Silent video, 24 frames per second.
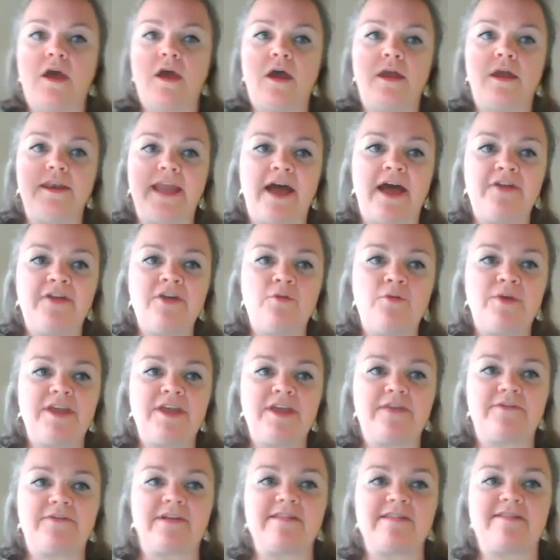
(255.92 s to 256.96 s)
Now that we
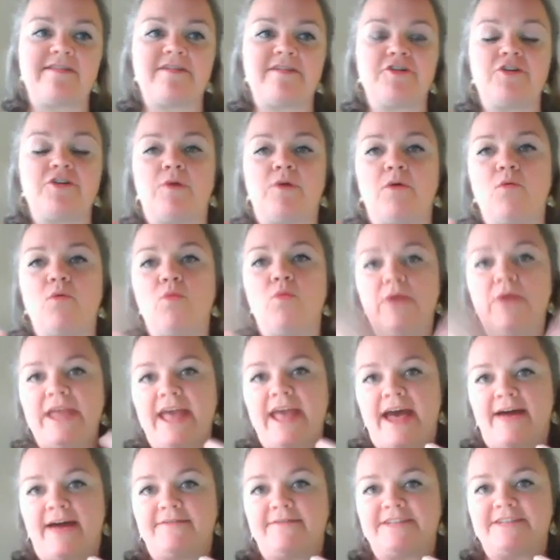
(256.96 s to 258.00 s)
have considered what we
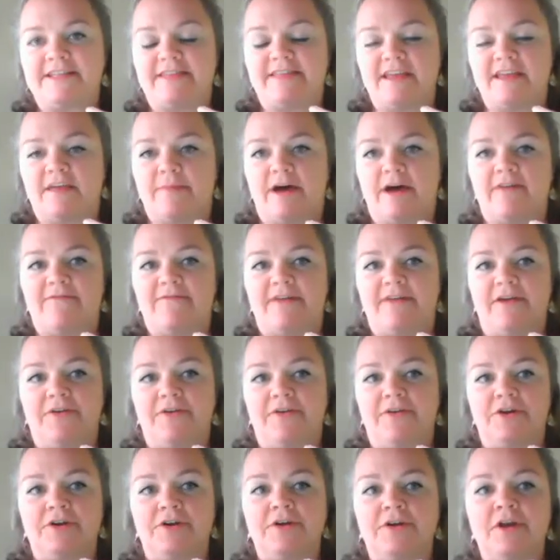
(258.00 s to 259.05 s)
have to think about
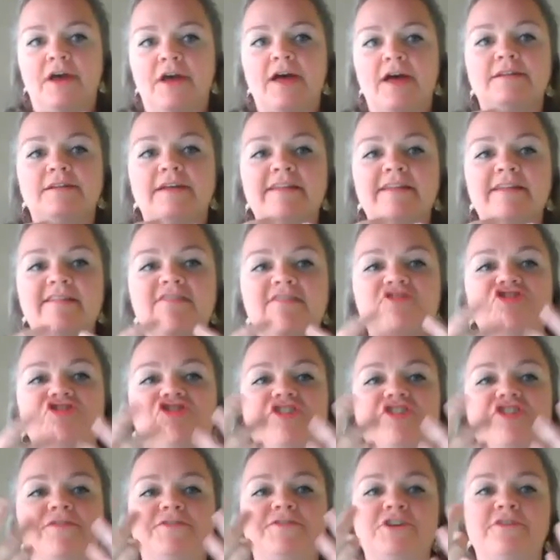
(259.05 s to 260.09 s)
failure, let's
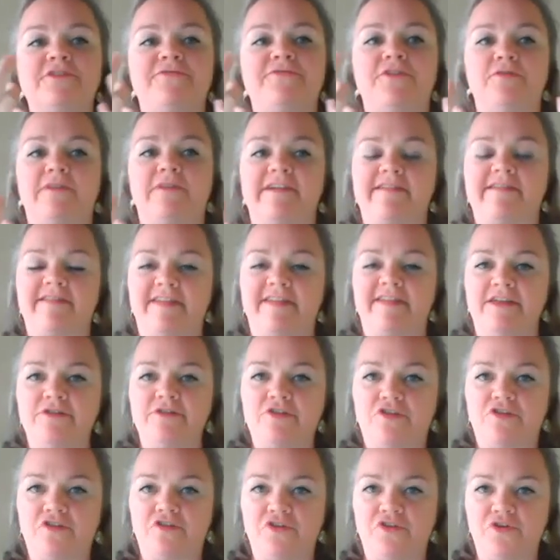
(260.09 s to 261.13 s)
shift our focus
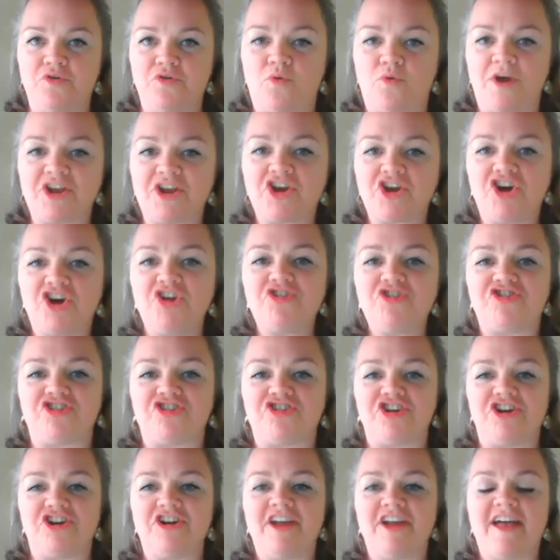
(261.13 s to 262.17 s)
into what
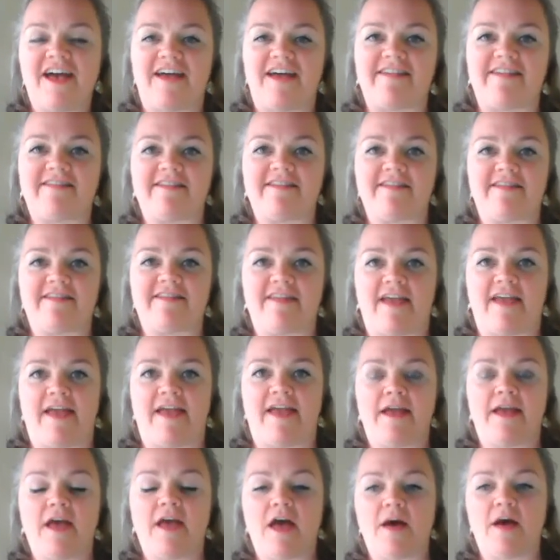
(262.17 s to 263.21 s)
culture has to
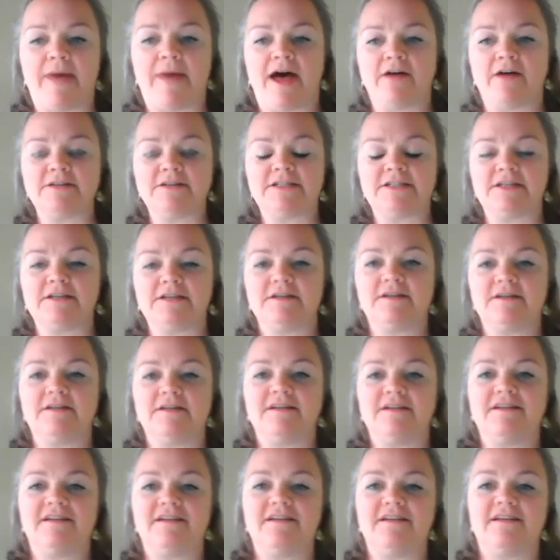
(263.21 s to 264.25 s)
say about
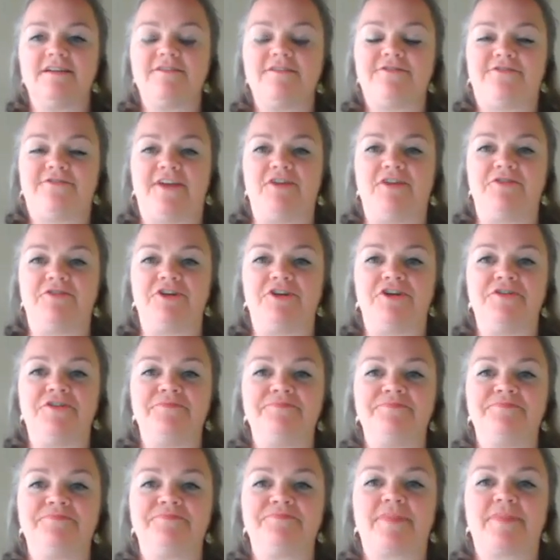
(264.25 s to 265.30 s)
failure.
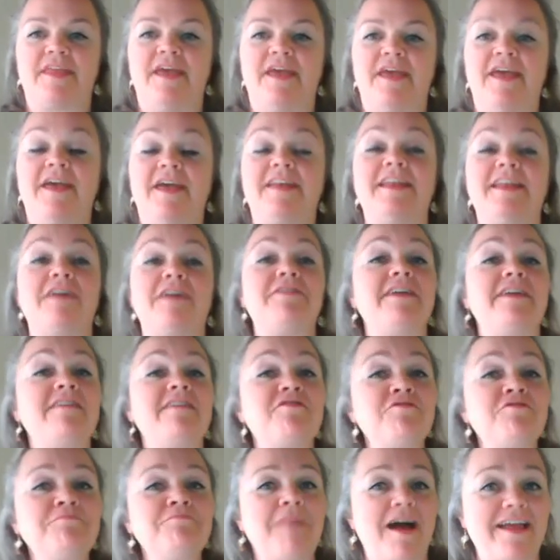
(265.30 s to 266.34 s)
Now, these
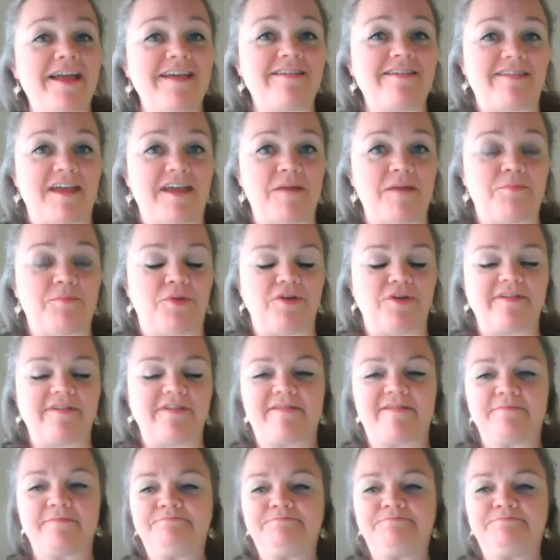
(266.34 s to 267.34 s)
are my examples,